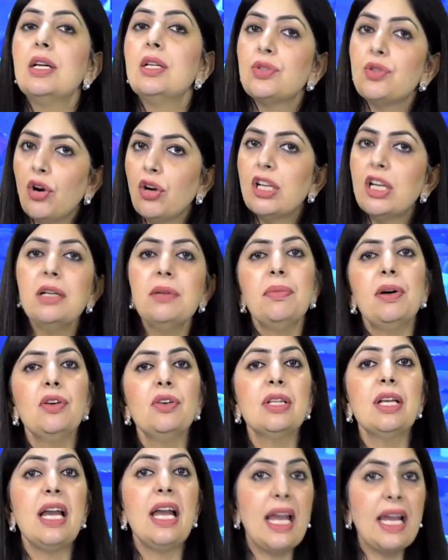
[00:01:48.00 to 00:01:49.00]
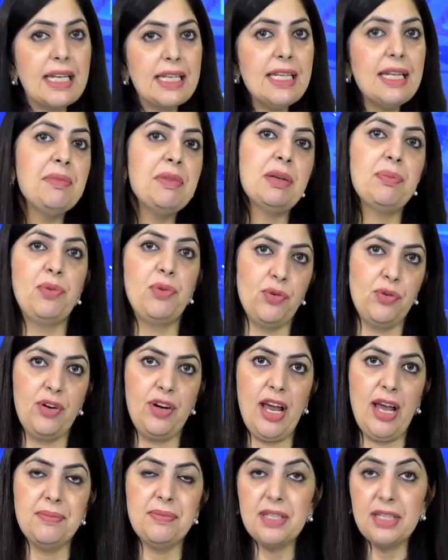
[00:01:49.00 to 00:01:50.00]
Talking about the academic
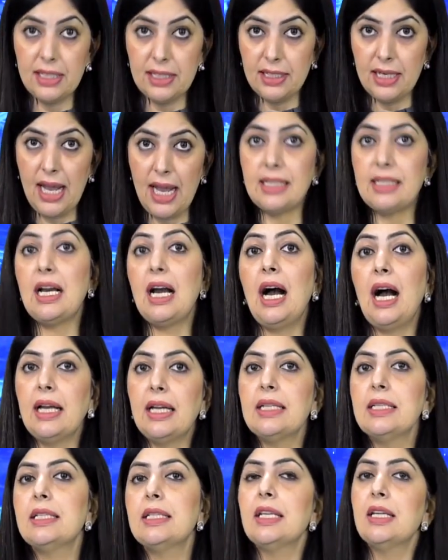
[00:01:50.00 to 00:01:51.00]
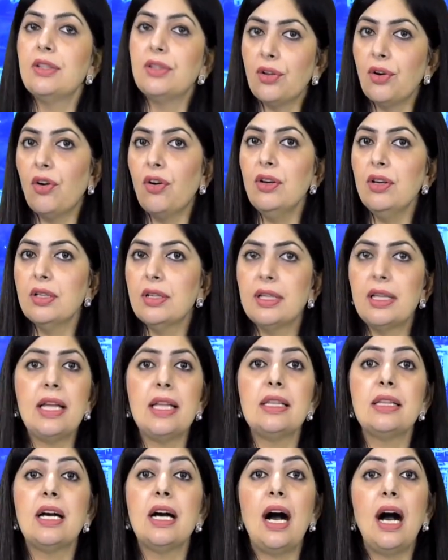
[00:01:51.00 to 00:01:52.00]
programs here at IIT Indore,
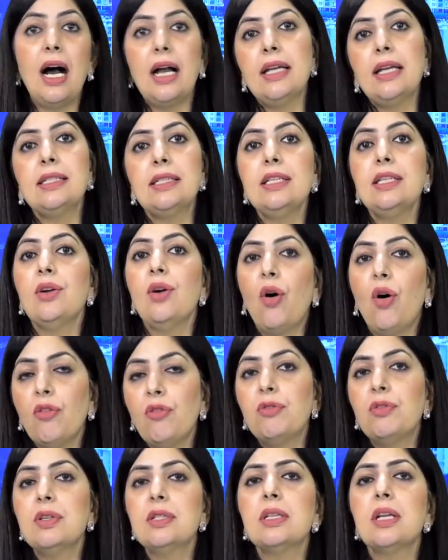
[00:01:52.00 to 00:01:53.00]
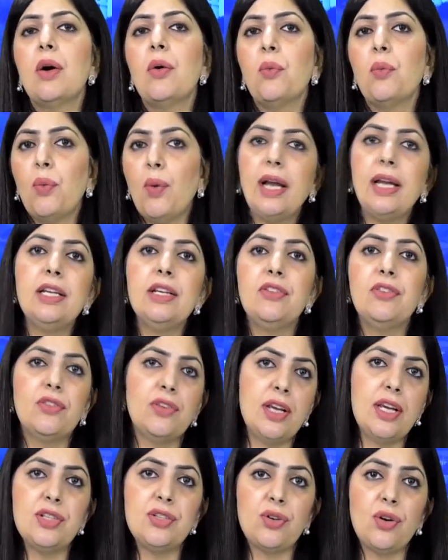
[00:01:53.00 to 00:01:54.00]
then the IIT offers a wide
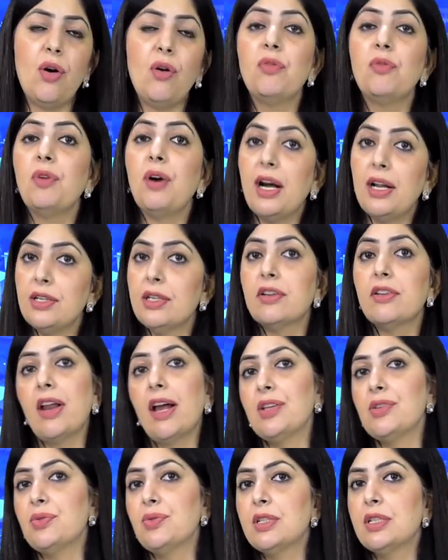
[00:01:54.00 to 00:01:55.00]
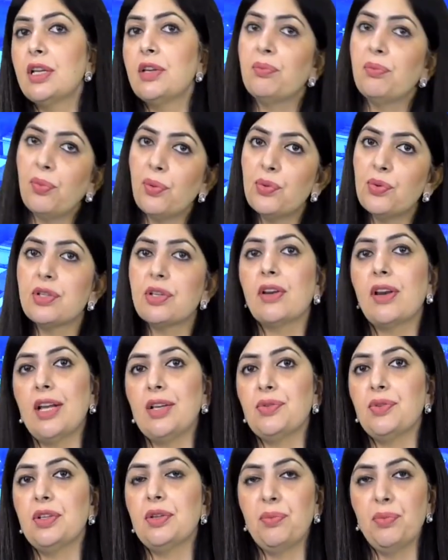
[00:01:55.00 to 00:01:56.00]
range of undergraduate and
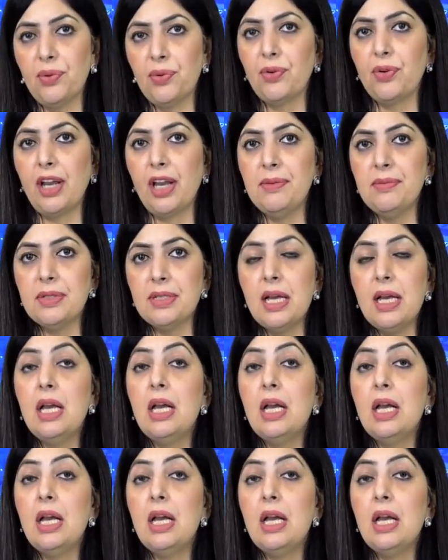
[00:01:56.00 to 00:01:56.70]
postgraduate programs,